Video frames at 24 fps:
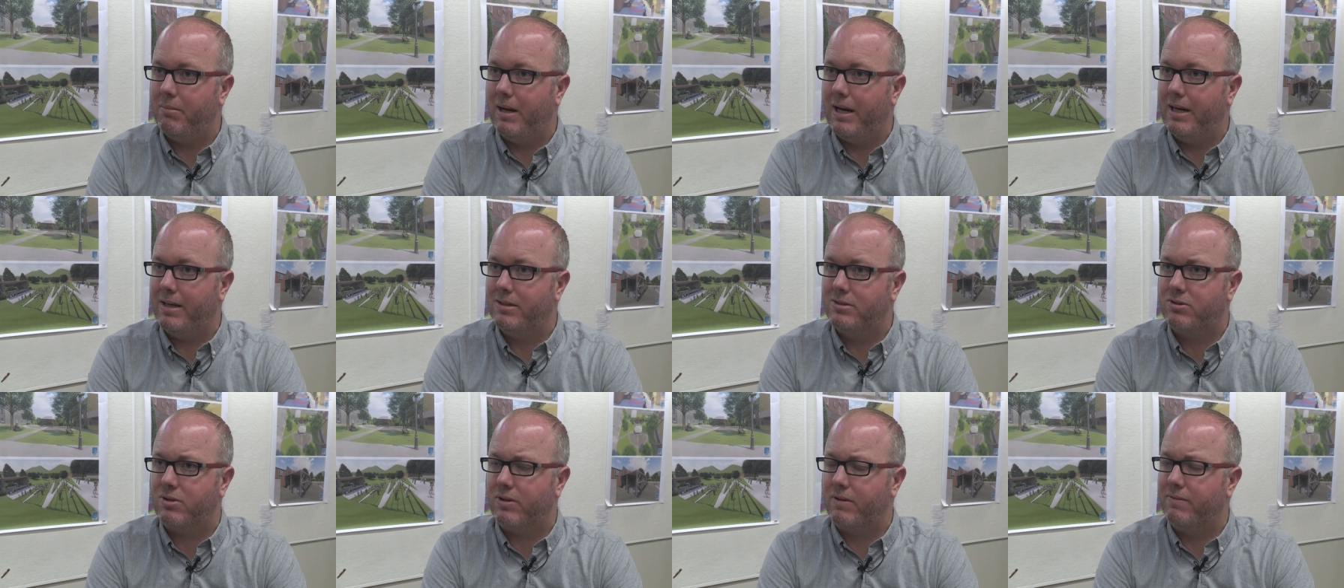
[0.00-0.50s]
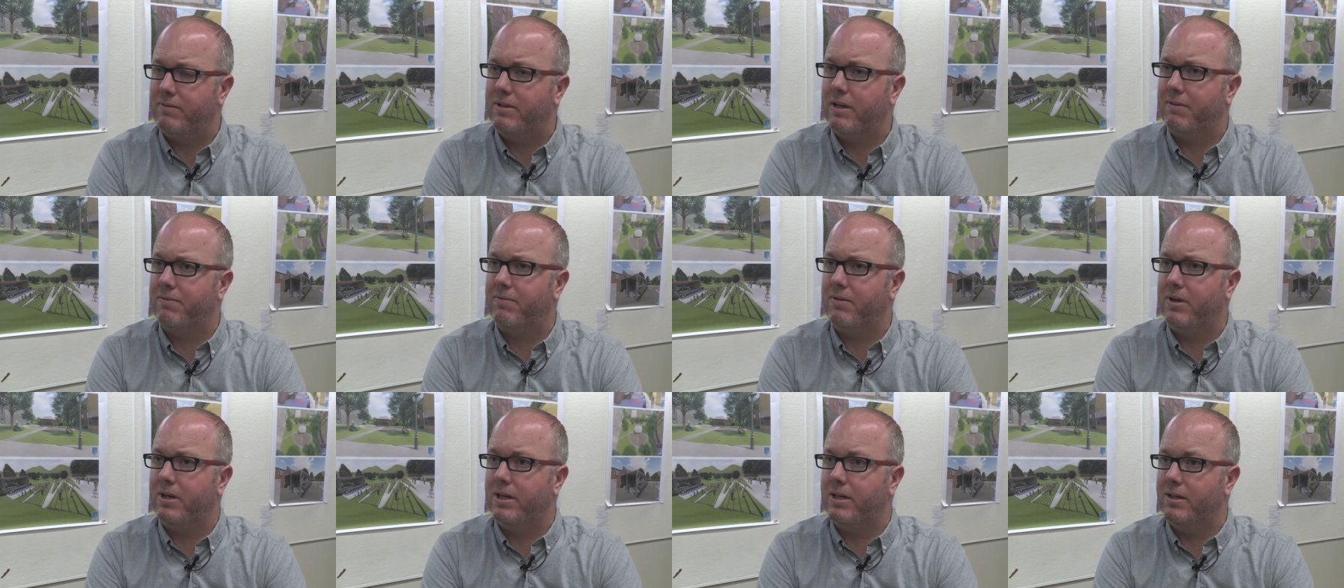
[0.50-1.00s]
and sort of
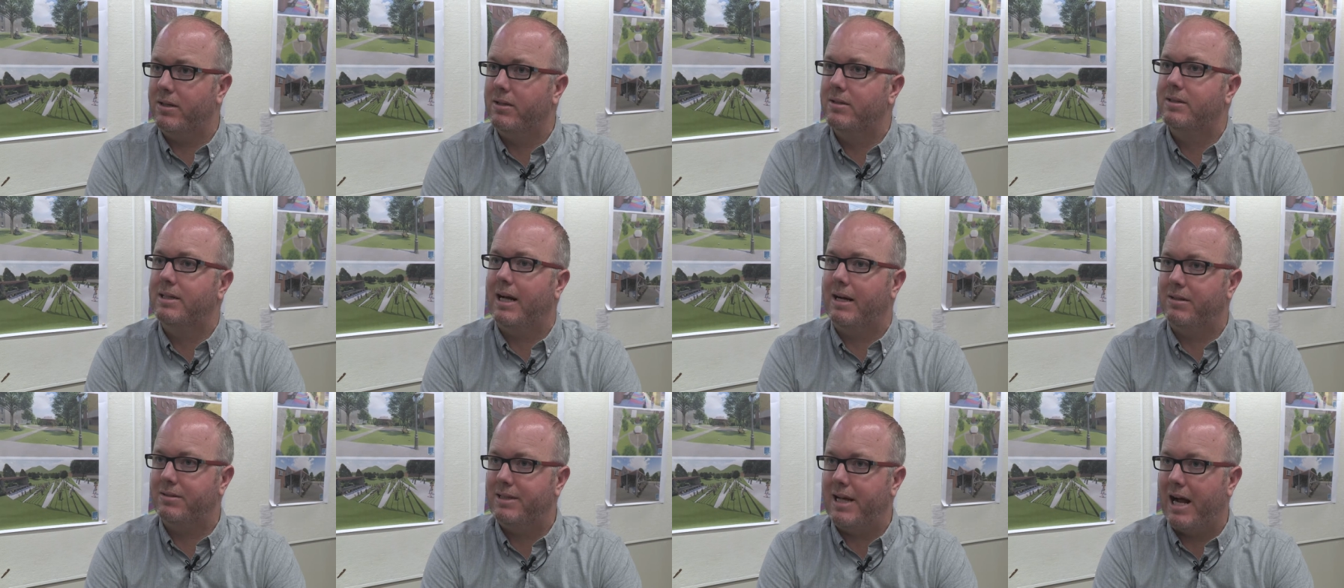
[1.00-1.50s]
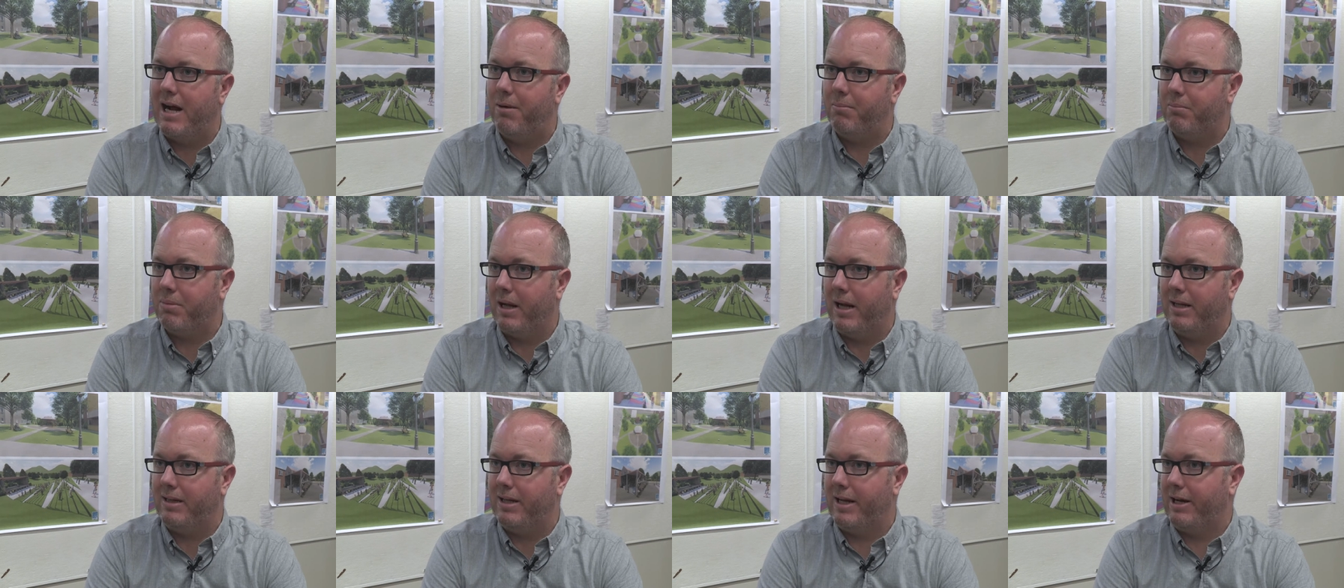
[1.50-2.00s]
different downtown
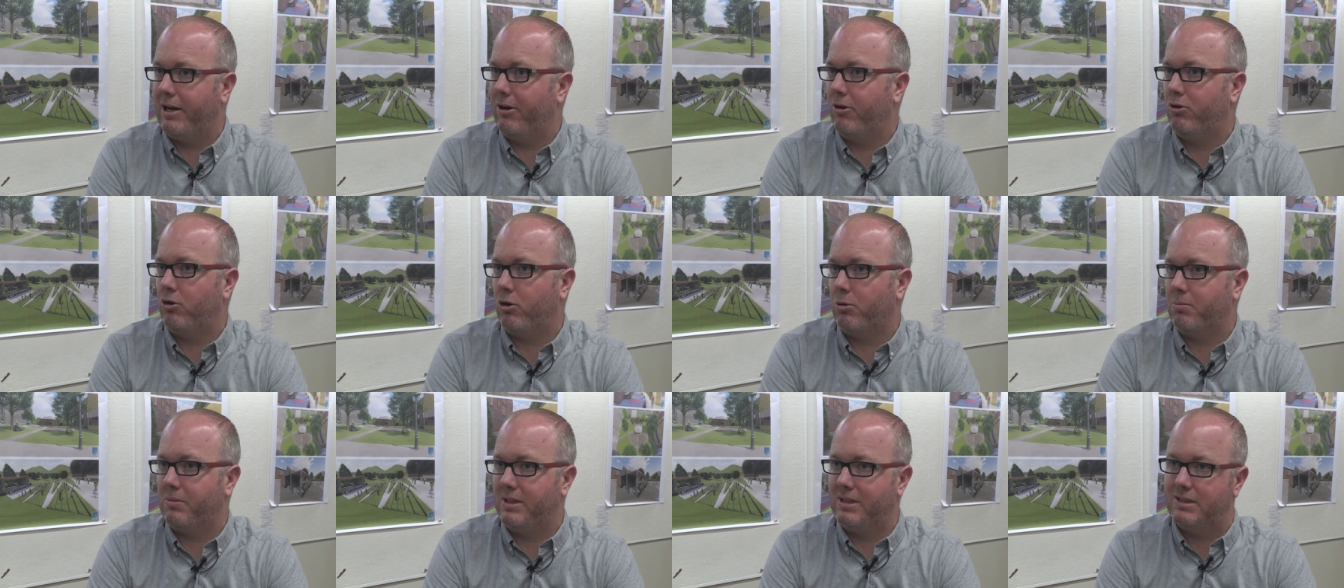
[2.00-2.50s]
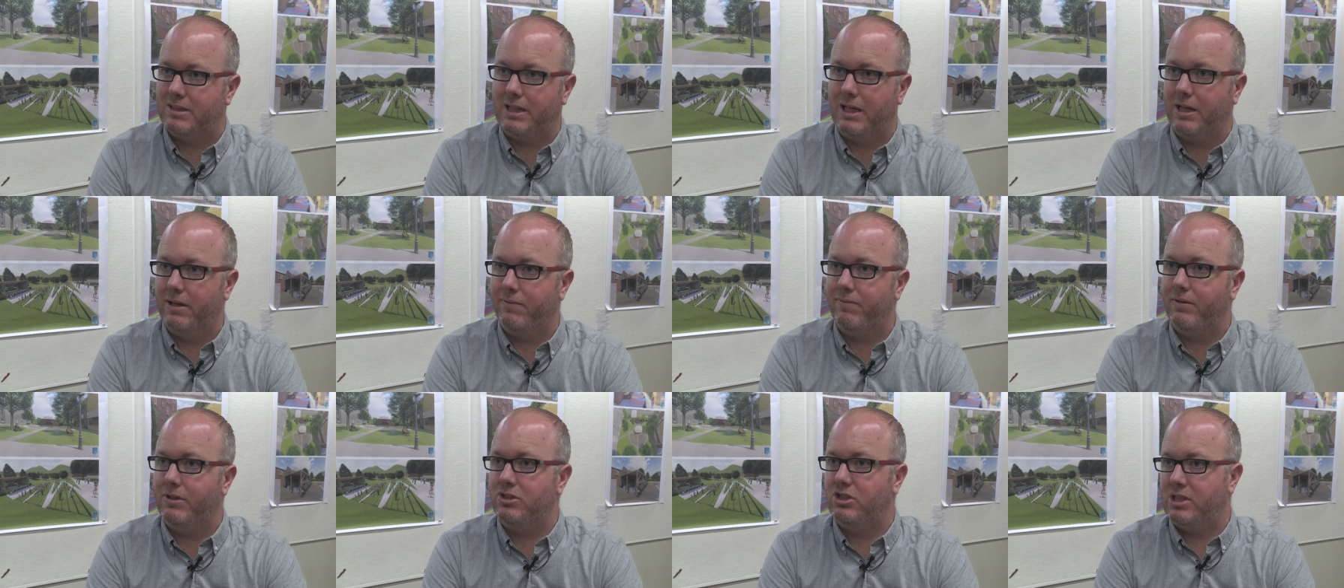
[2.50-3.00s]
plan than you normally see
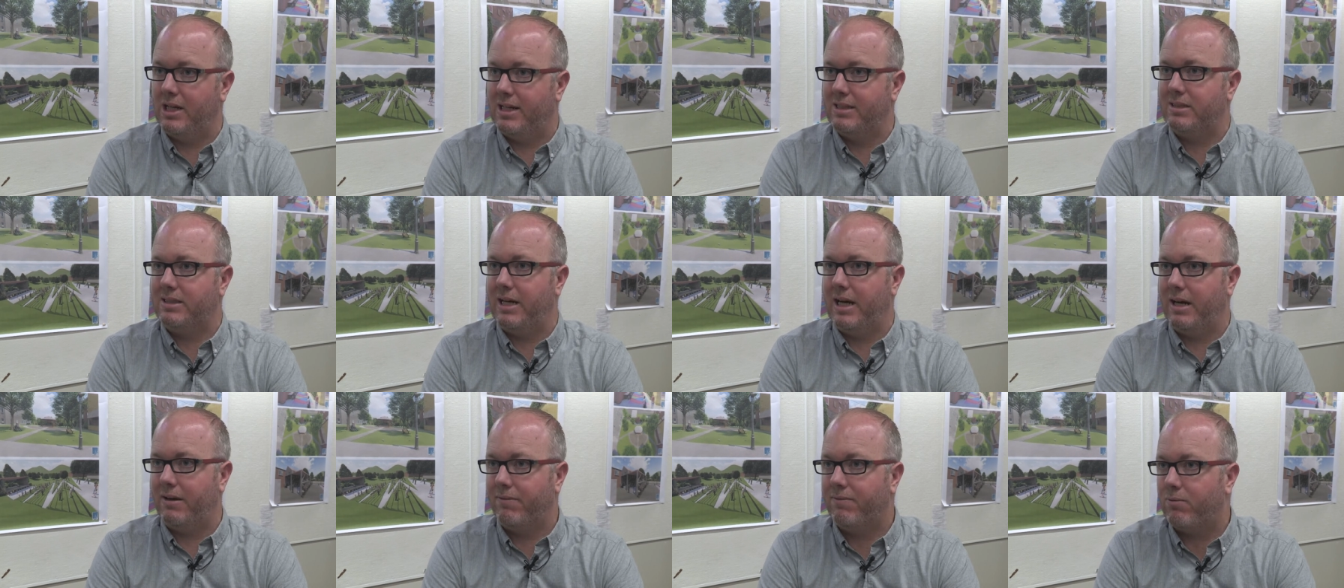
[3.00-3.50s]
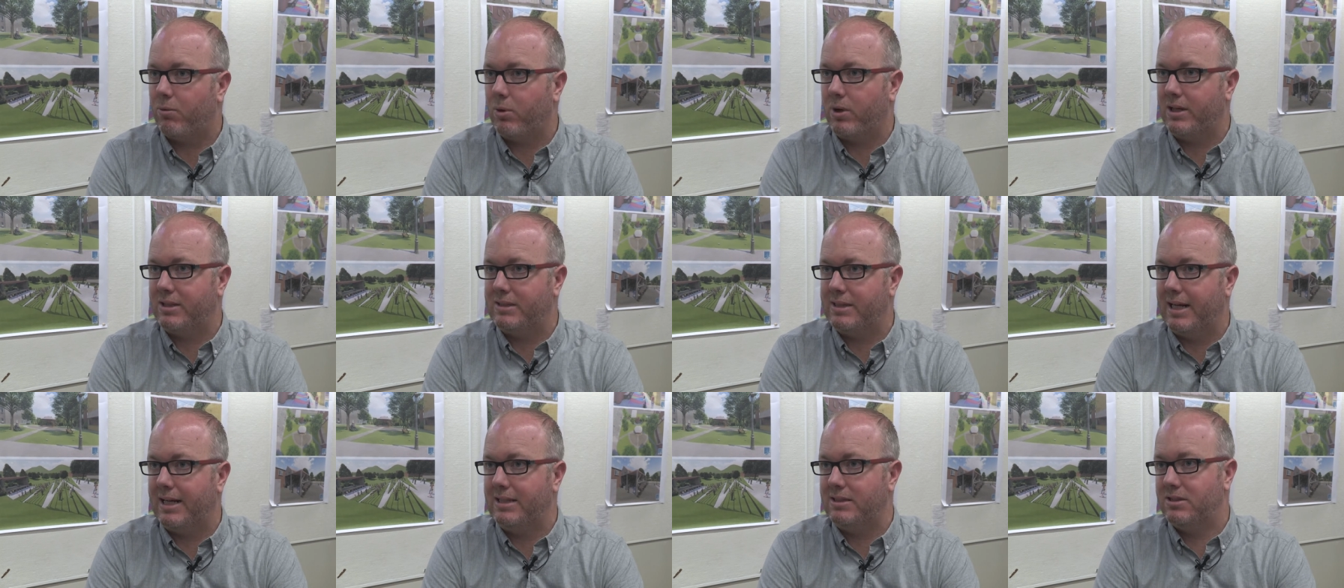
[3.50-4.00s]
if we just had four
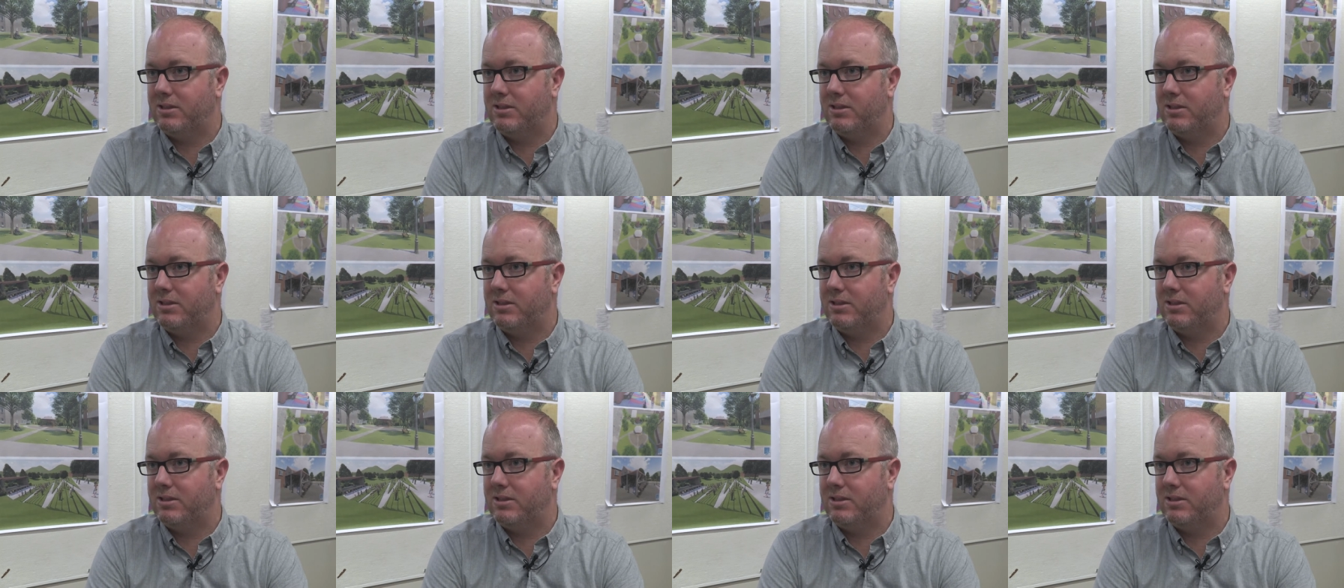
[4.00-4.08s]
design